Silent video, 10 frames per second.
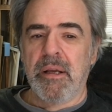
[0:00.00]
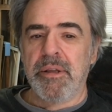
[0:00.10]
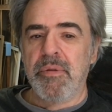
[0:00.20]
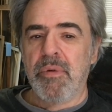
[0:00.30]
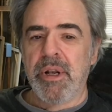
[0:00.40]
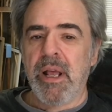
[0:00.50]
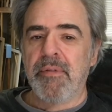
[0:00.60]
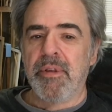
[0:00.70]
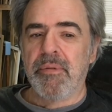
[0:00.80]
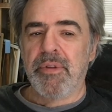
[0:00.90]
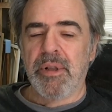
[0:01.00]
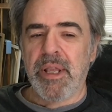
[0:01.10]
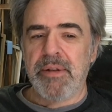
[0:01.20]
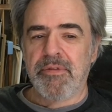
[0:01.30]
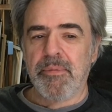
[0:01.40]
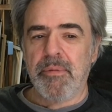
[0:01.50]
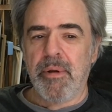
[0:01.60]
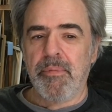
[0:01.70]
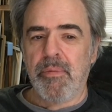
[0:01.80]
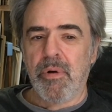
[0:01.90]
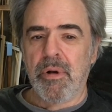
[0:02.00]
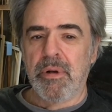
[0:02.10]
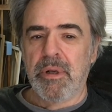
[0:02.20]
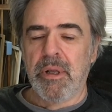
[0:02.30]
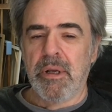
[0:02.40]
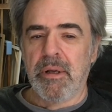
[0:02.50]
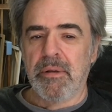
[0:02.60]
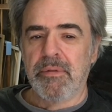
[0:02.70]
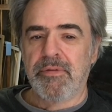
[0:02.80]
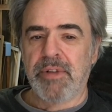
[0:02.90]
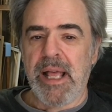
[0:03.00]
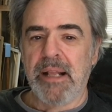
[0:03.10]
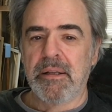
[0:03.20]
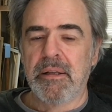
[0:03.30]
You want to have the light from a more flat